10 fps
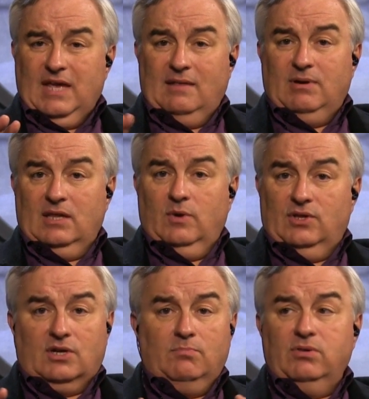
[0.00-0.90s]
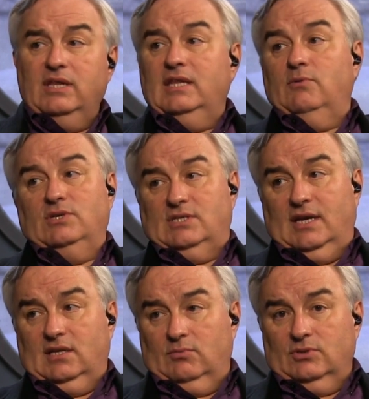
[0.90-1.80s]
And by the way, they're completely
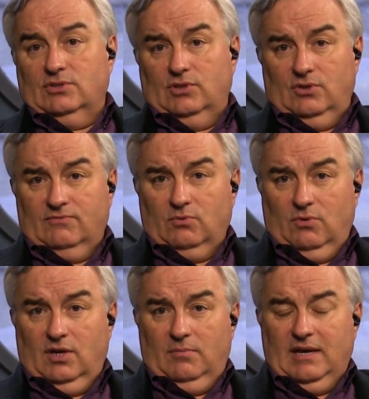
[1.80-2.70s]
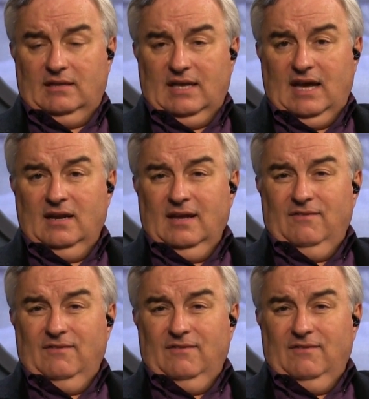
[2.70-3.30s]
recyclable, so you don't have to worry about that.